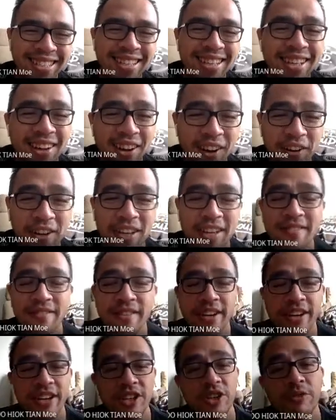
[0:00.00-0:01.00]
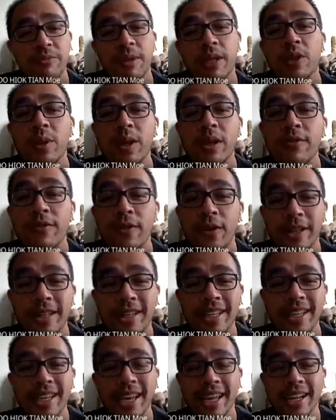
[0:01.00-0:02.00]
Okay, very good. Between
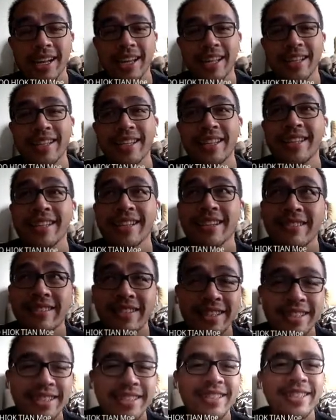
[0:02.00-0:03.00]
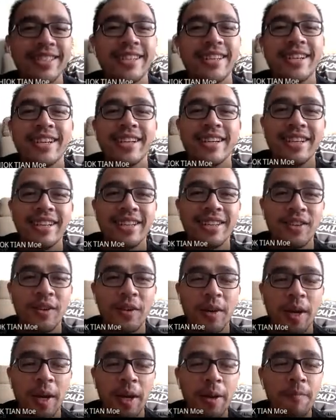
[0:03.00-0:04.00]
40 and 90 degrees.
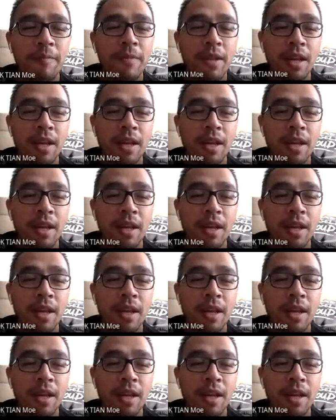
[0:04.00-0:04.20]
Okay.